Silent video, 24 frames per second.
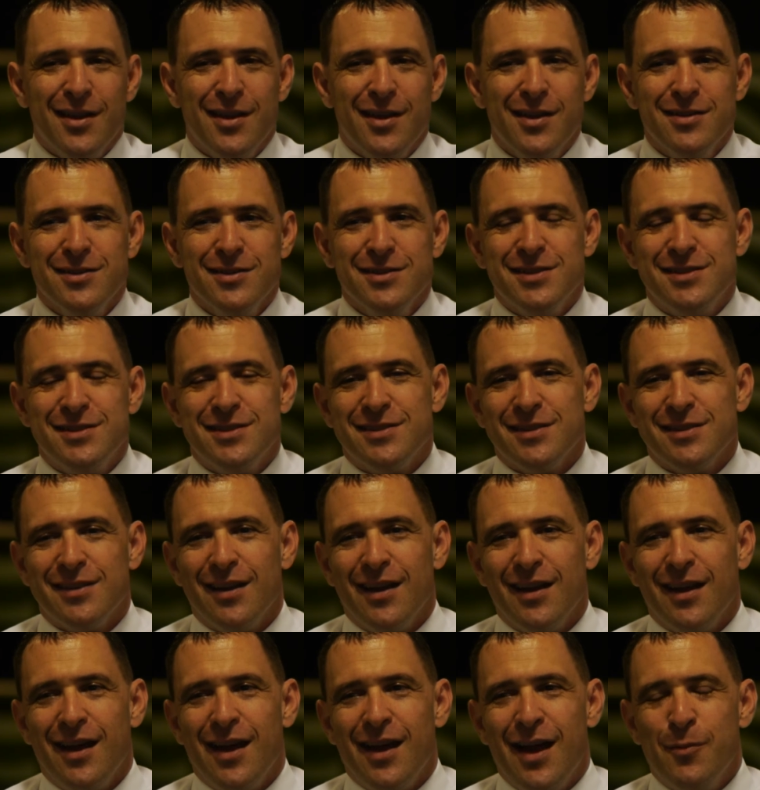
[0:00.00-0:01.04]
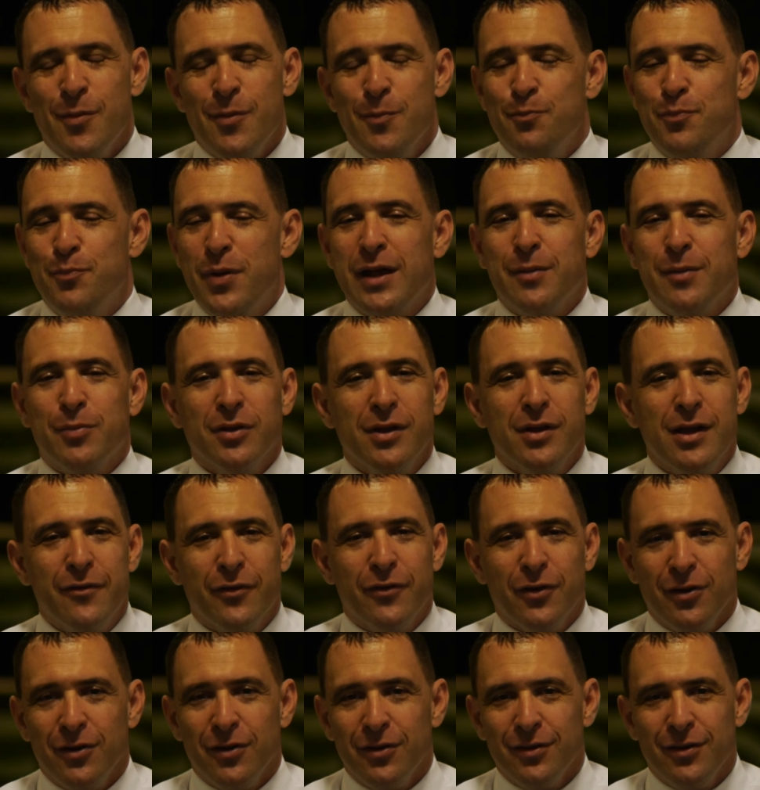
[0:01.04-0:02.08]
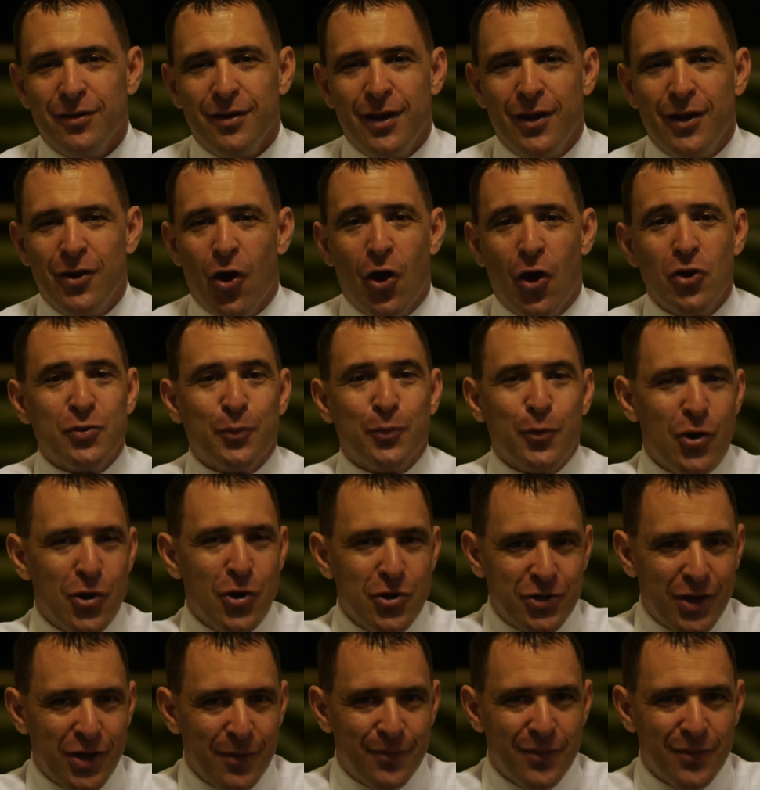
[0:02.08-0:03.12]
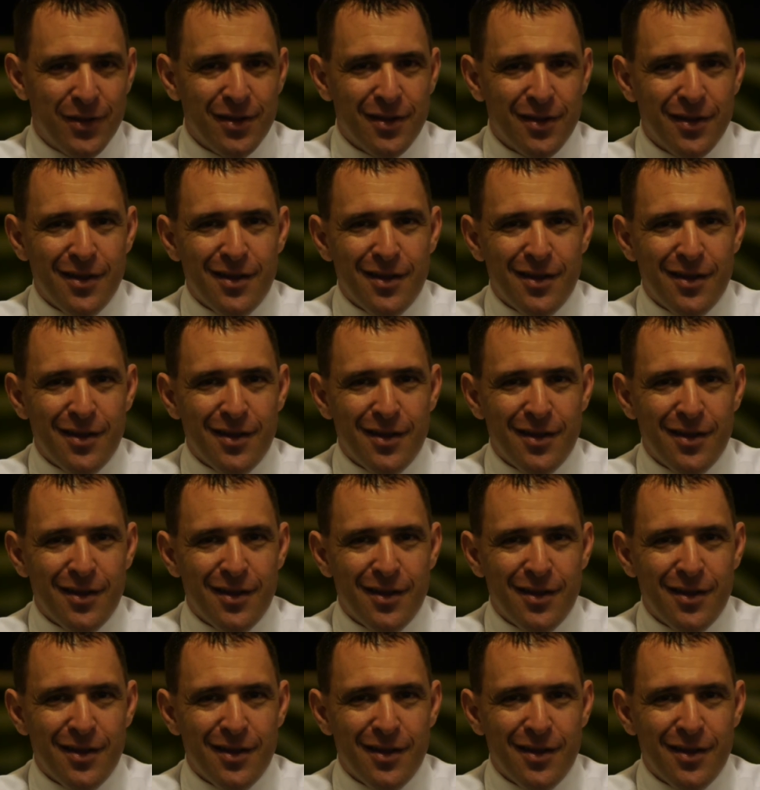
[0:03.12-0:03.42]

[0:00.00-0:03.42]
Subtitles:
is I'm a big believer in entrepreneurship.